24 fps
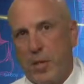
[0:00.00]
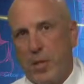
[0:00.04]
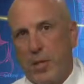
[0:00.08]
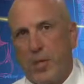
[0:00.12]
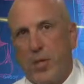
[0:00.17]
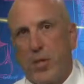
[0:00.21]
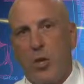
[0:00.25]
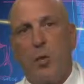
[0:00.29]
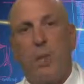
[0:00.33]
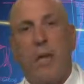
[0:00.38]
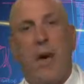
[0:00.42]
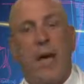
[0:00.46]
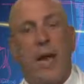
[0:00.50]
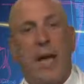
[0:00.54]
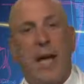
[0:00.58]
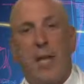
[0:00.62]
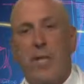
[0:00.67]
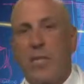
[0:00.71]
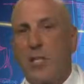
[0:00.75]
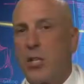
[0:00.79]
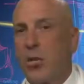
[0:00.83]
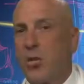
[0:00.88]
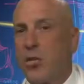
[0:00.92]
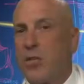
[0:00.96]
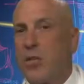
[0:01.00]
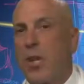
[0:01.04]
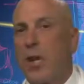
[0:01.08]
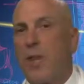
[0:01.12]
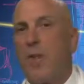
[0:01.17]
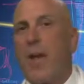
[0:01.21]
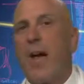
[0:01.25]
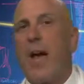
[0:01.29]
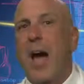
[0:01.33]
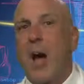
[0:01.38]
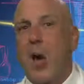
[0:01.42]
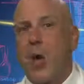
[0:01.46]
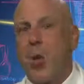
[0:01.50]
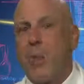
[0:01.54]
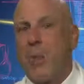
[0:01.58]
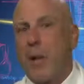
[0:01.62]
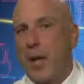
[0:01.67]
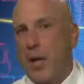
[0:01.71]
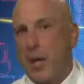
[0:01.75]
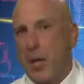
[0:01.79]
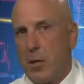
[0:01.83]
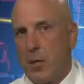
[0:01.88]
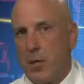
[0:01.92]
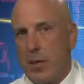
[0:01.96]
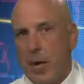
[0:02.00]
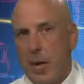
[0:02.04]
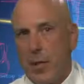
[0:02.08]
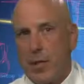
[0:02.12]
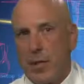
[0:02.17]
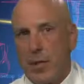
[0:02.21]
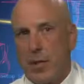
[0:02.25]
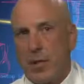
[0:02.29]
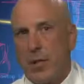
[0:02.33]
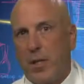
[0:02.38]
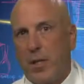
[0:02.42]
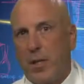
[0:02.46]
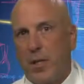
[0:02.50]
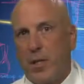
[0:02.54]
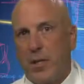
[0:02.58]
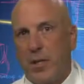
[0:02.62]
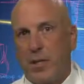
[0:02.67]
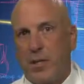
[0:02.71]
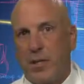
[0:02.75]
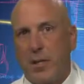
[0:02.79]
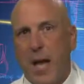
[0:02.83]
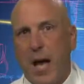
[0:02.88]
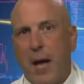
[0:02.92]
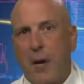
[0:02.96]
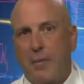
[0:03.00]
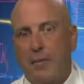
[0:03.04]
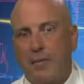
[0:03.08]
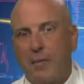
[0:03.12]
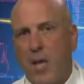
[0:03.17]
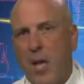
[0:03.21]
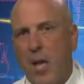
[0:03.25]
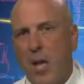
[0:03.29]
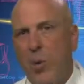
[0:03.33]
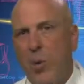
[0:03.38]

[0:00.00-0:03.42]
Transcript: So you might ask yourself, how am I going to be able to clean this out?